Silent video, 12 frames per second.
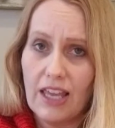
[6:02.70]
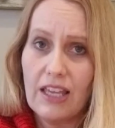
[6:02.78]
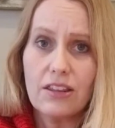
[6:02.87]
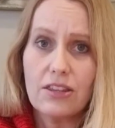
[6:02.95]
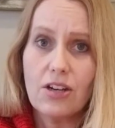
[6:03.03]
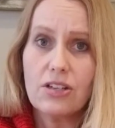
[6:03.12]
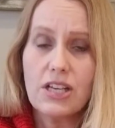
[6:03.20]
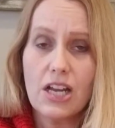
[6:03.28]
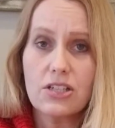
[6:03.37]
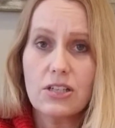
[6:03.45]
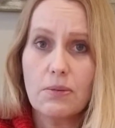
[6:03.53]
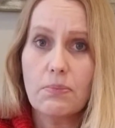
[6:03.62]
get their
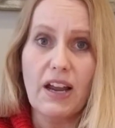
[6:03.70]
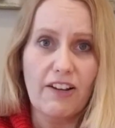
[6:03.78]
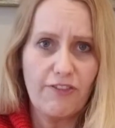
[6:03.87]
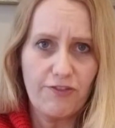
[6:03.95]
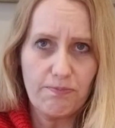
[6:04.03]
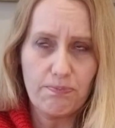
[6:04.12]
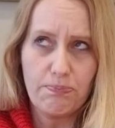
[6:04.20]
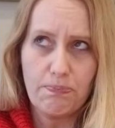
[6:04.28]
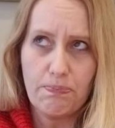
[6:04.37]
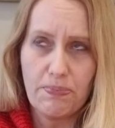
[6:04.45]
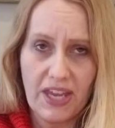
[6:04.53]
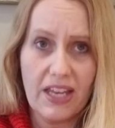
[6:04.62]
attention by
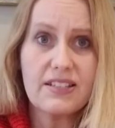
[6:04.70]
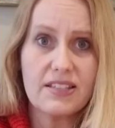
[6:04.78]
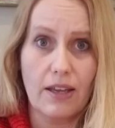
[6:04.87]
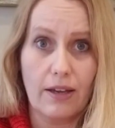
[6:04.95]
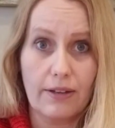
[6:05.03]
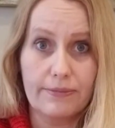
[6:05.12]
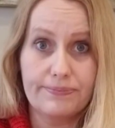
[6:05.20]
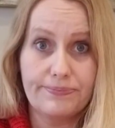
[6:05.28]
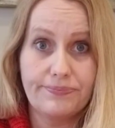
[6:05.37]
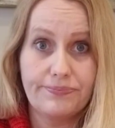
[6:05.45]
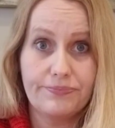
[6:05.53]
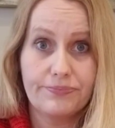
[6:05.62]
being sick.
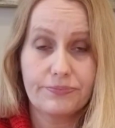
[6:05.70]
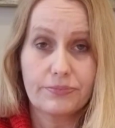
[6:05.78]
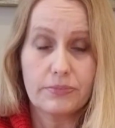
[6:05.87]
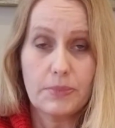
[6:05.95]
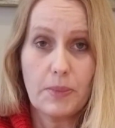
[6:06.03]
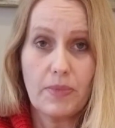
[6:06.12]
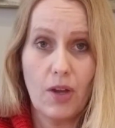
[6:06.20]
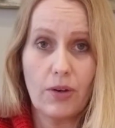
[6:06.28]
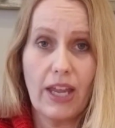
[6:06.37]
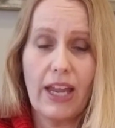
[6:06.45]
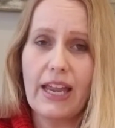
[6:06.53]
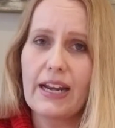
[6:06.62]

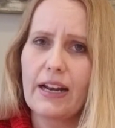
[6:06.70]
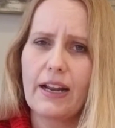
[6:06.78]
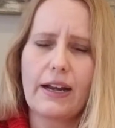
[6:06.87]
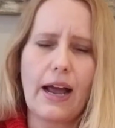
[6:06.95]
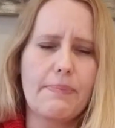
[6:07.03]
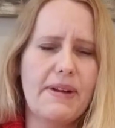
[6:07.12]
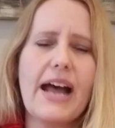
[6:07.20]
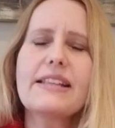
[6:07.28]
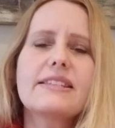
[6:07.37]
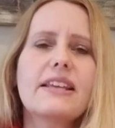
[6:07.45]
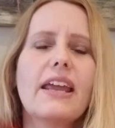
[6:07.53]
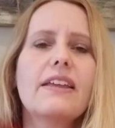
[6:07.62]
Okay, and I'm not
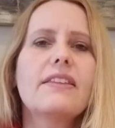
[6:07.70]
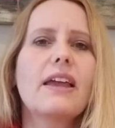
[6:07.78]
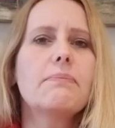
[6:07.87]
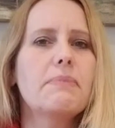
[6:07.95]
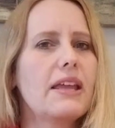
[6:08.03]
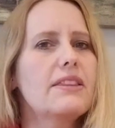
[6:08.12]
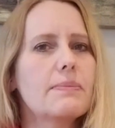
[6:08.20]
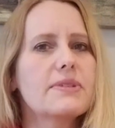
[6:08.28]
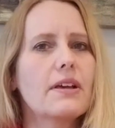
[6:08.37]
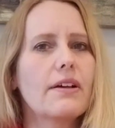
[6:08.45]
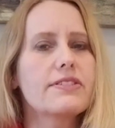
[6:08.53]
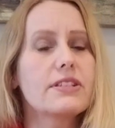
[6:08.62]
saying they made
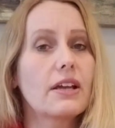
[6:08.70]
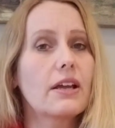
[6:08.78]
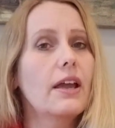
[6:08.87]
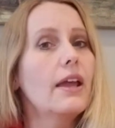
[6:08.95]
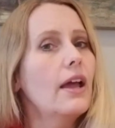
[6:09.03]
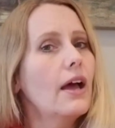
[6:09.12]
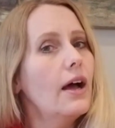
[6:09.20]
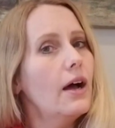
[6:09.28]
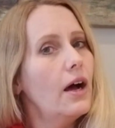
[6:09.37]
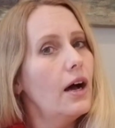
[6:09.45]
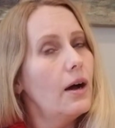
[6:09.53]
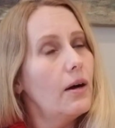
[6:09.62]
themselves sick,
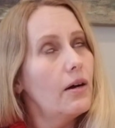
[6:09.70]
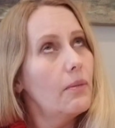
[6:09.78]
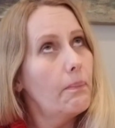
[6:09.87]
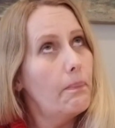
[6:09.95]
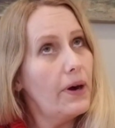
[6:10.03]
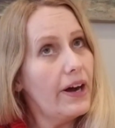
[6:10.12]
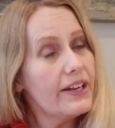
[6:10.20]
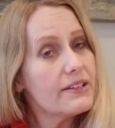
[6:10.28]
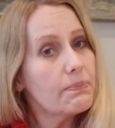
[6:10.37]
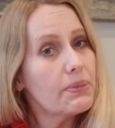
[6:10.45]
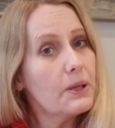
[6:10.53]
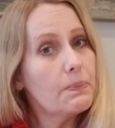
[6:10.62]

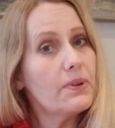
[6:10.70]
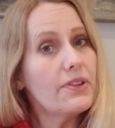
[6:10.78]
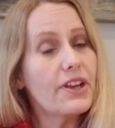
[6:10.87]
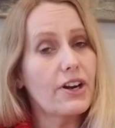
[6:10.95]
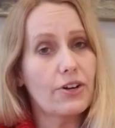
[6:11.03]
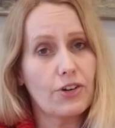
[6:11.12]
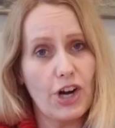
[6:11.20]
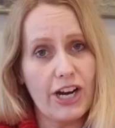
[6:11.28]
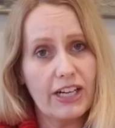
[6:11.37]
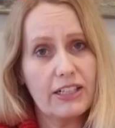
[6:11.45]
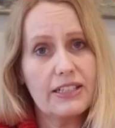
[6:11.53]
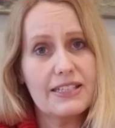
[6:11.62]
but people that are
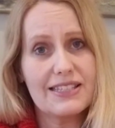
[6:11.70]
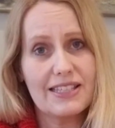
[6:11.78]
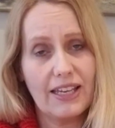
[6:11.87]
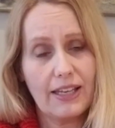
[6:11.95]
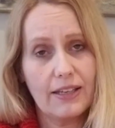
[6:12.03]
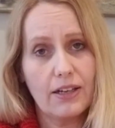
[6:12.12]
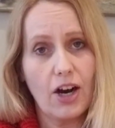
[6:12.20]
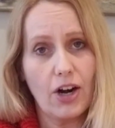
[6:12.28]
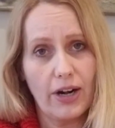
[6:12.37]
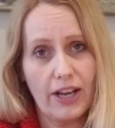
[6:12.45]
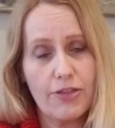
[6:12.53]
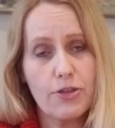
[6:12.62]
chronically sick are
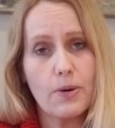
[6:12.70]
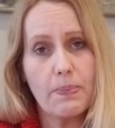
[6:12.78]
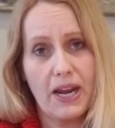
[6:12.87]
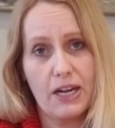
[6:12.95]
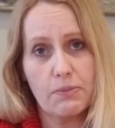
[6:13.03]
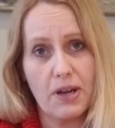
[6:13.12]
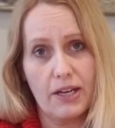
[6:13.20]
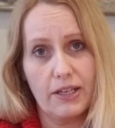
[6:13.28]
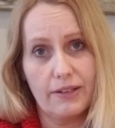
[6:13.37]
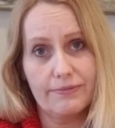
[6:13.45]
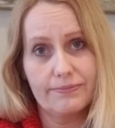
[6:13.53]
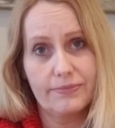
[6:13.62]
in their pain
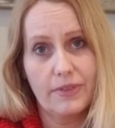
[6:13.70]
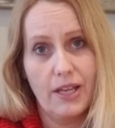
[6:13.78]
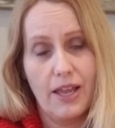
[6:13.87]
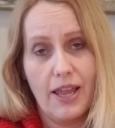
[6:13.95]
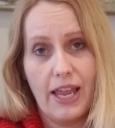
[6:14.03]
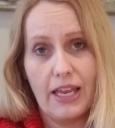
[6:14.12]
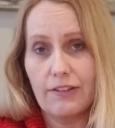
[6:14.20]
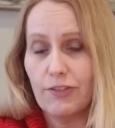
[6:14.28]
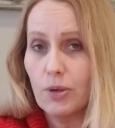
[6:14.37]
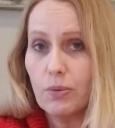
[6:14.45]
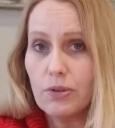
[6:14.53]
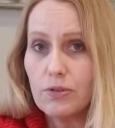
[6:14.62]
body. And if
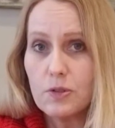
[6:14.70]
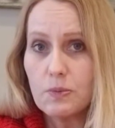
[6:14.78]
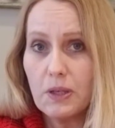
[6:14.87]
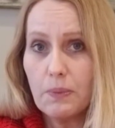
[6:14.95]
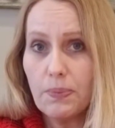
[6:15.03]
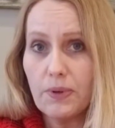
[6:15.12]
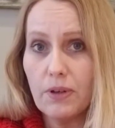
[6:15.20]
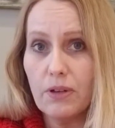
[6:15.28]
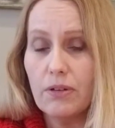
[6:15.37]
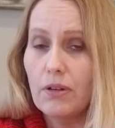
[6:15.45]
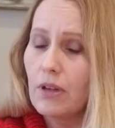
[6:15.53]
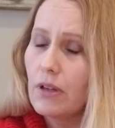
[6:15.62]
you're one of those people,